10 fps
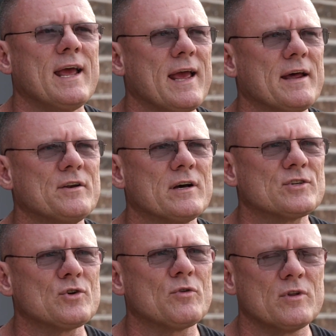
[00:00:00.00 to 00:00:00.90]
And
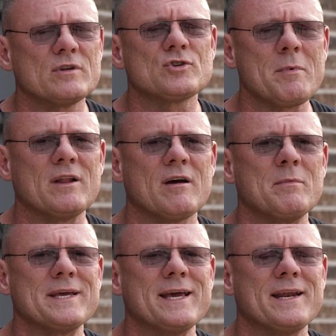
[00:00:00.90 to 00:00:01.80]
so my love
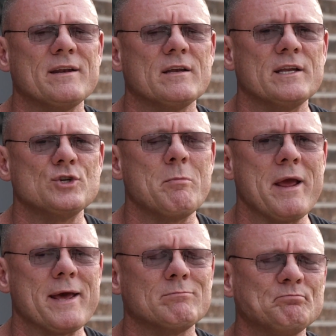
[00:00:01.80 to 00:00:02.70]
began in
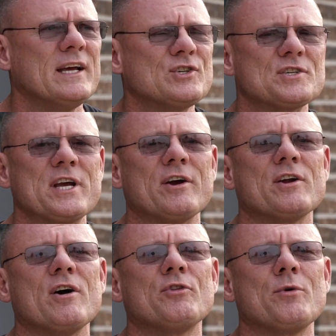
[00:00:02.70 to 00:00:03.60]
Japan. It's just carried
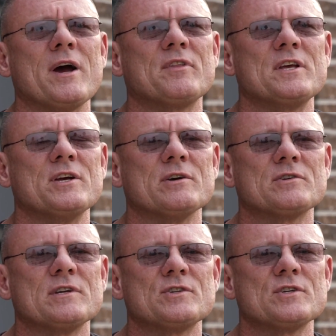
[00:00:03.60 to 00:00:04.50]
on throughout the
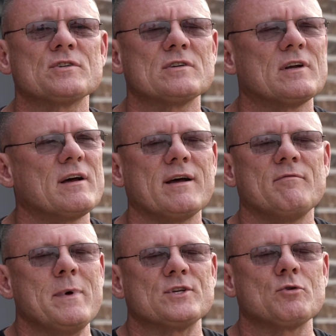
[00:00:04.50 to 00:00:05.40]
years, and it's just,
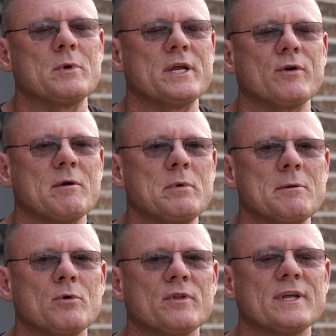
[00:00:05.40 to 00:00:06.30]
I've met so many great
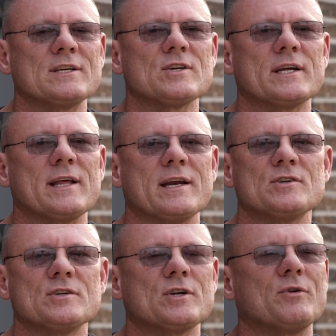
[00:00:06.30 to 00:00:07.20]
people and things like that. It's
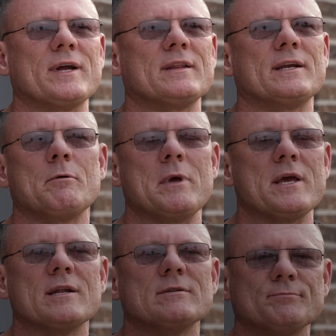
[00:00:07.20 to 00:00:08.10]
just a great thing to be
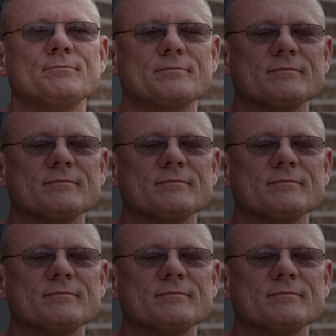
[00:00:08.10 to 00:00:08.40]
in.